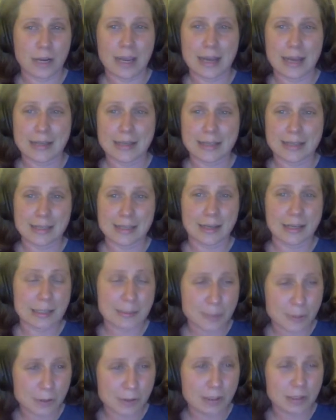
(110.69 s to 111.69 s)
excess
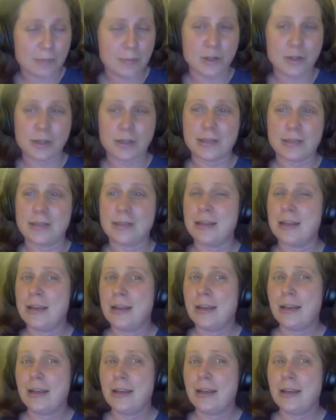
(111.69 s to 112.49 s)
hospital admissions